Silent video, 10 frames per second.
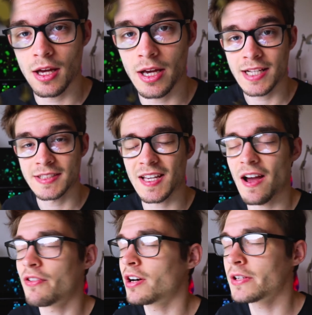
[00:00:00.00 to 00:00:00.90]
It's a
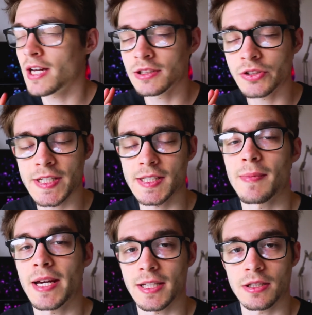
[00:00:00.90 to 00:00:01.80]
very
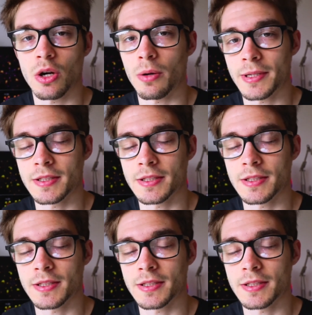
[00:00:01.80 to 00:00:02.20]
underestimated topic,